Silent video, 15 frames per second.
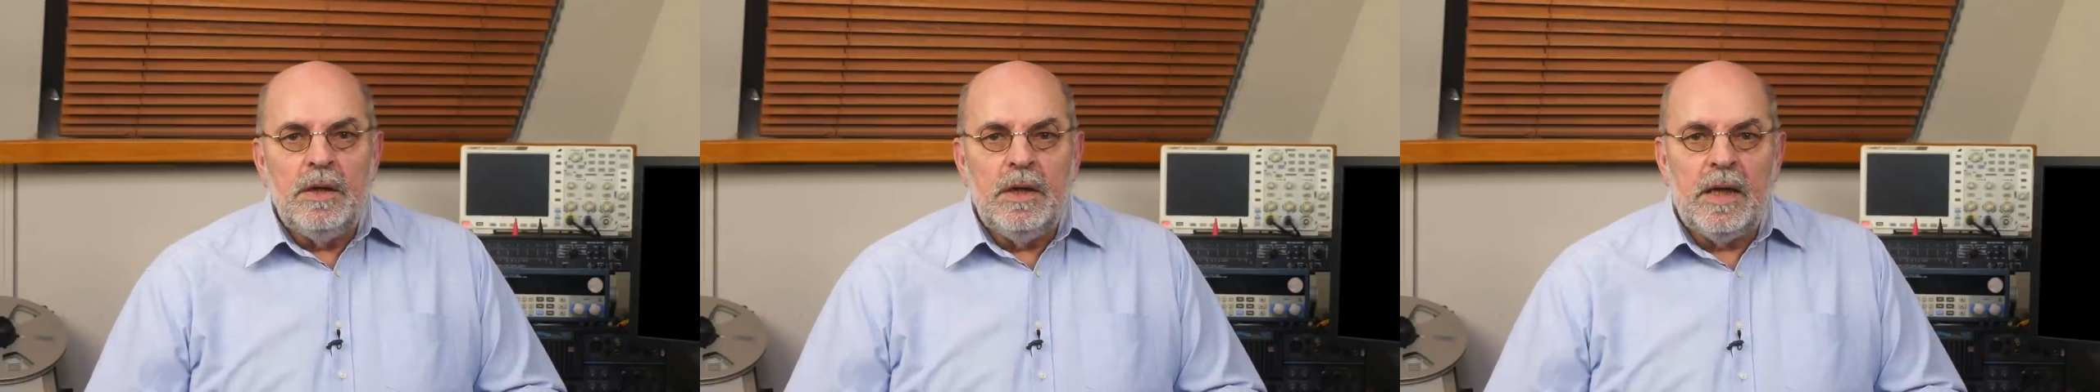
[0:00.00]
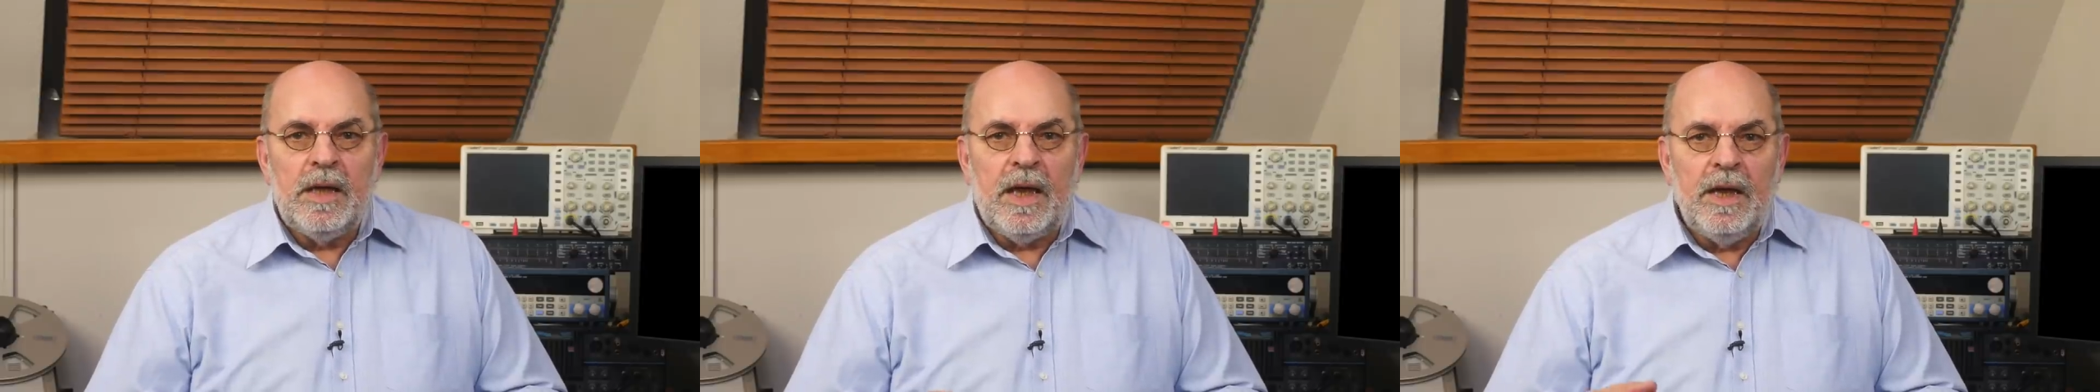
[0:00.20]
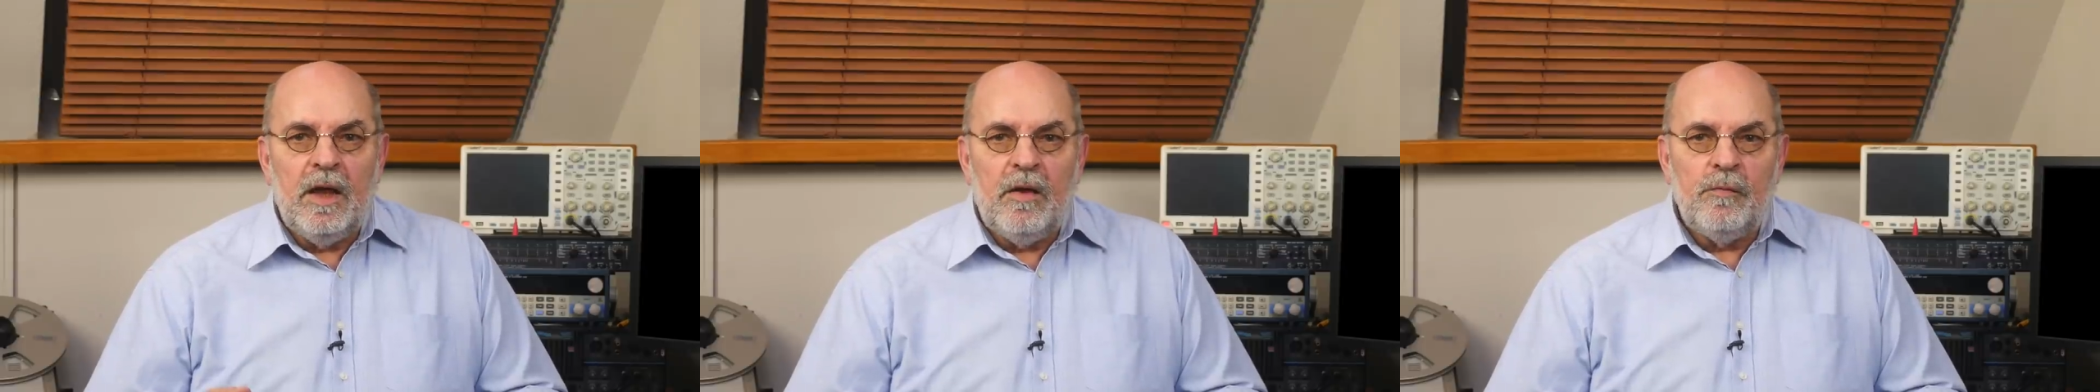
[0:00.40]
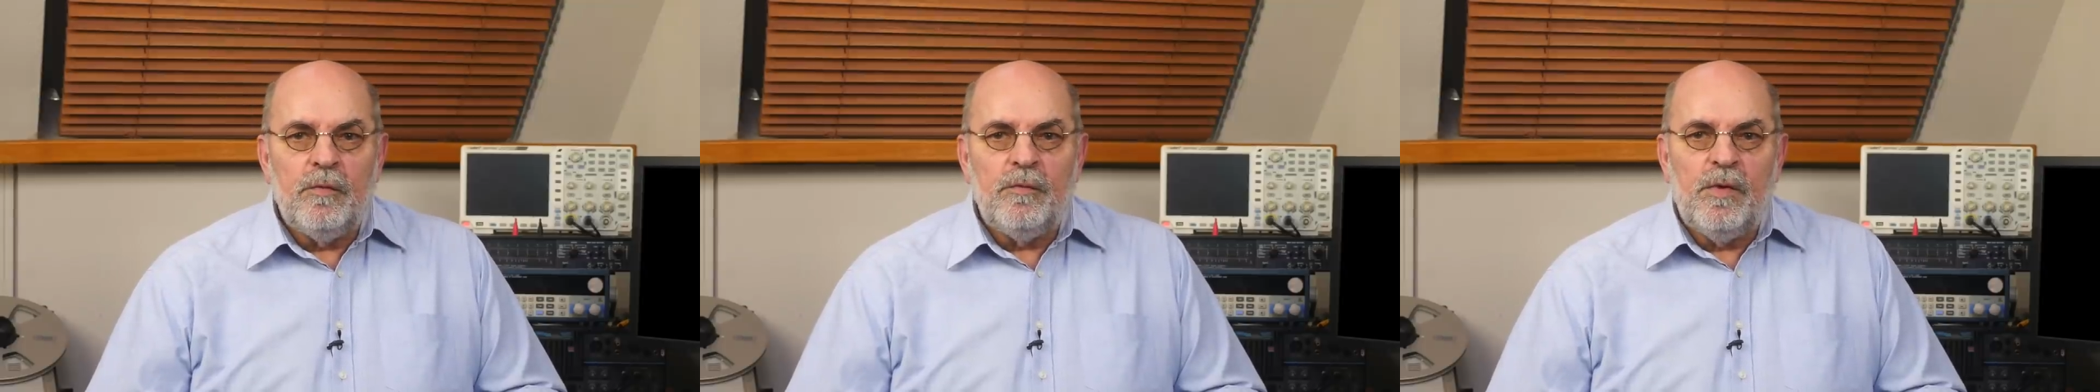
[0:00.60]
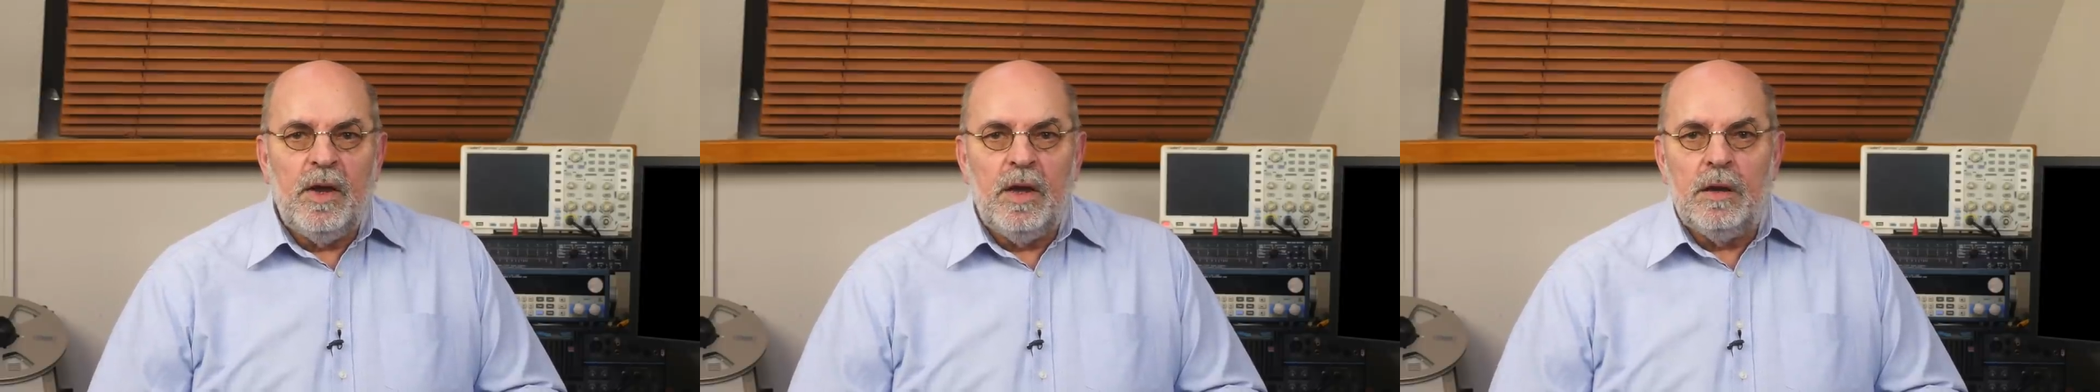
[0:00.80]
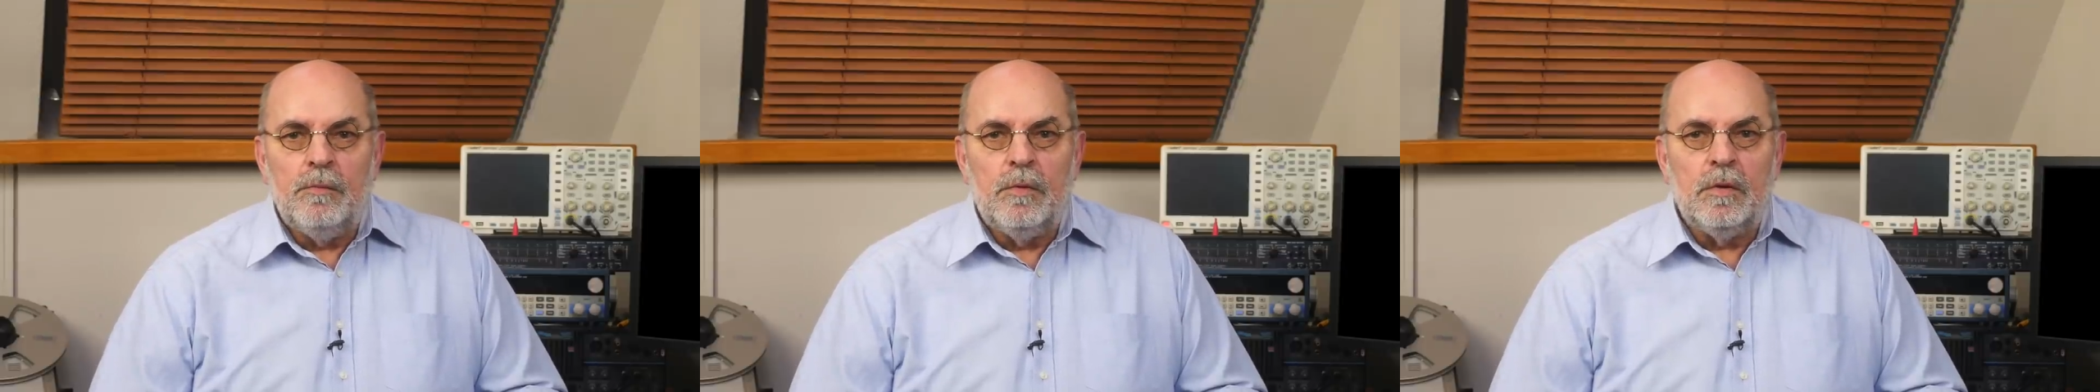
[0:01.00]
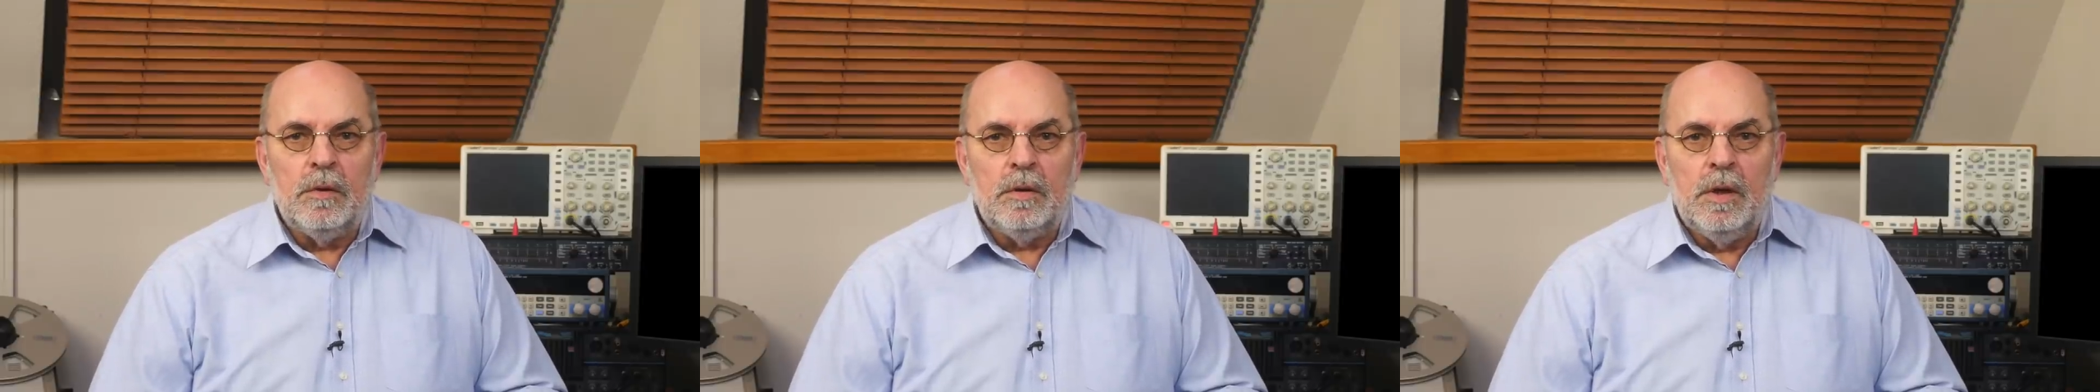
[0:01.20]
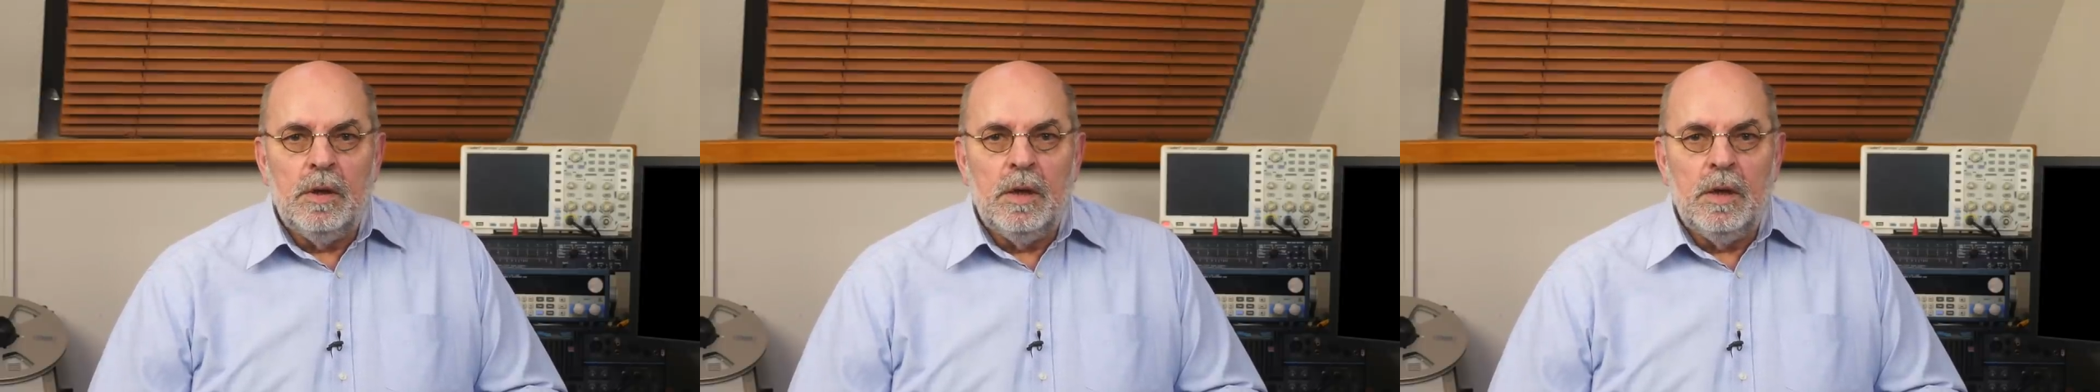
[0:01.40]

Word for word: that I have available.